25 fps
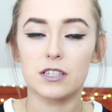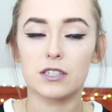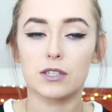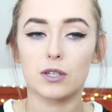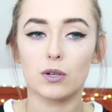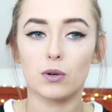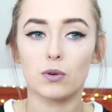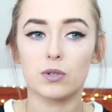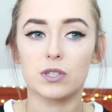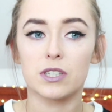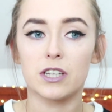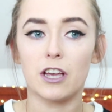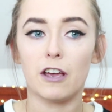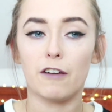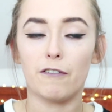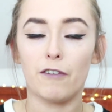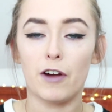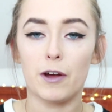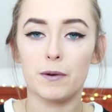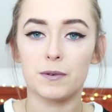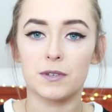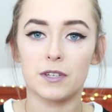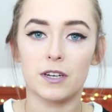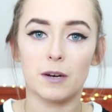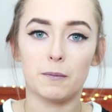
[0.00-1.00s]
So say if
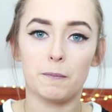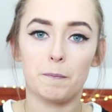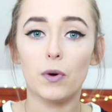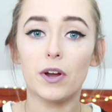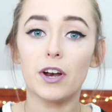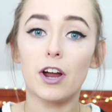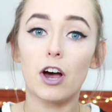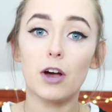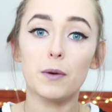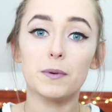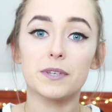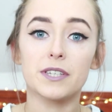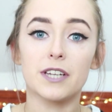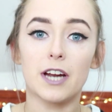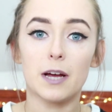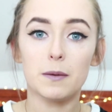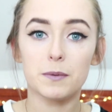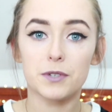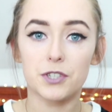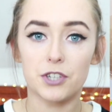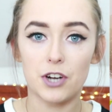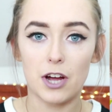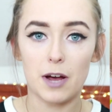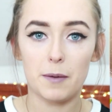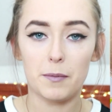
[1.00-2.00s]
when I was in
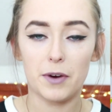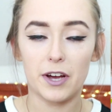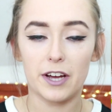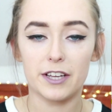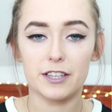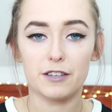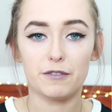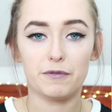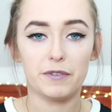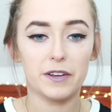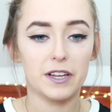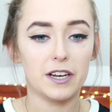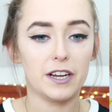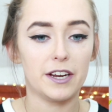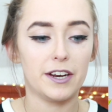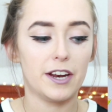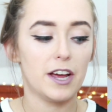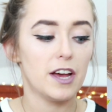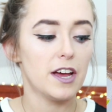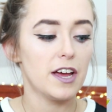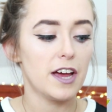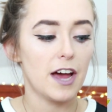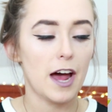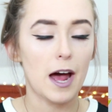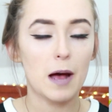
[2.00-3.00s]
Amsterdam, I had to fill in
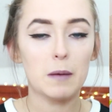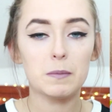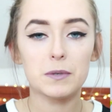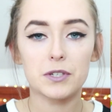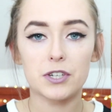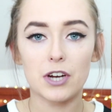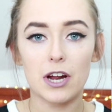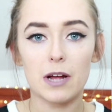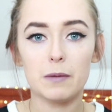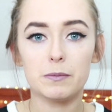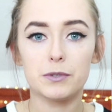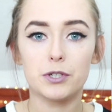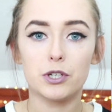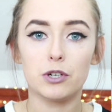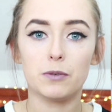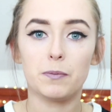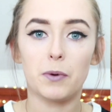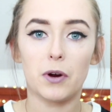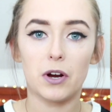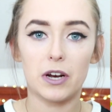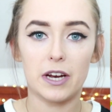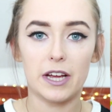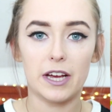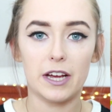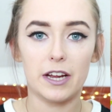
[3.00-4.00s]
Amsterdam to
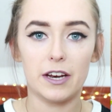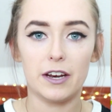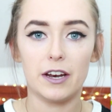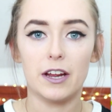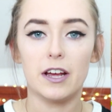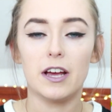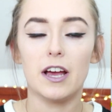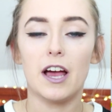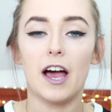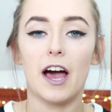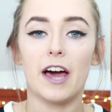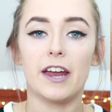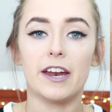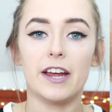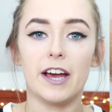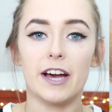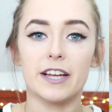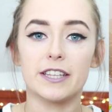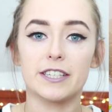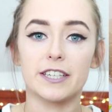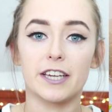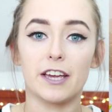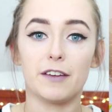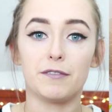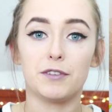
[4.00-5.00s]
Berlin, and I
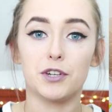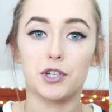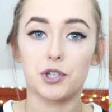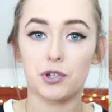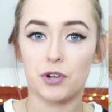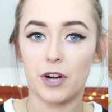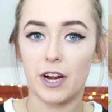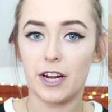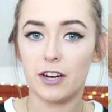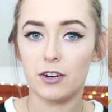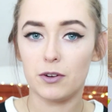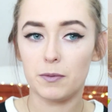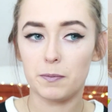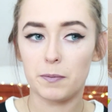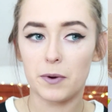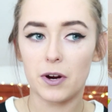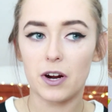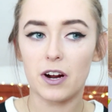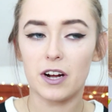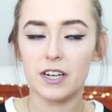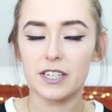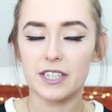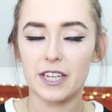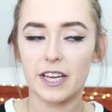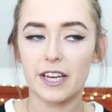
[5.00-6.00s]
had to give the train
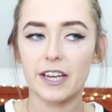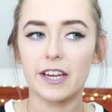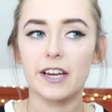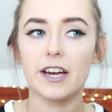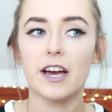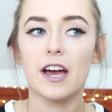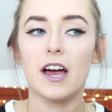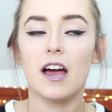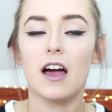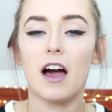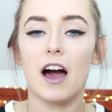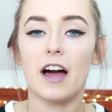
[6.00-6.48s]
number, I think.